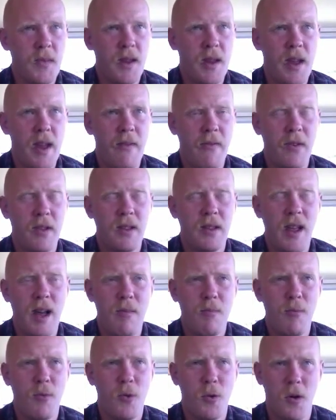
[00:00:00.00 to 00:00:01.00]
if a
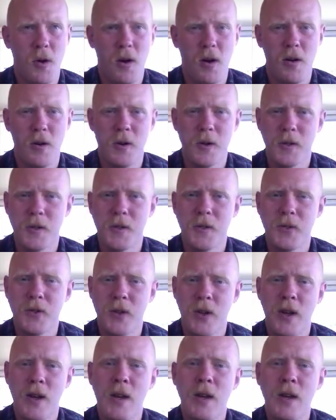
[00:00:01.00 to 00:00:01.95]
lot more artists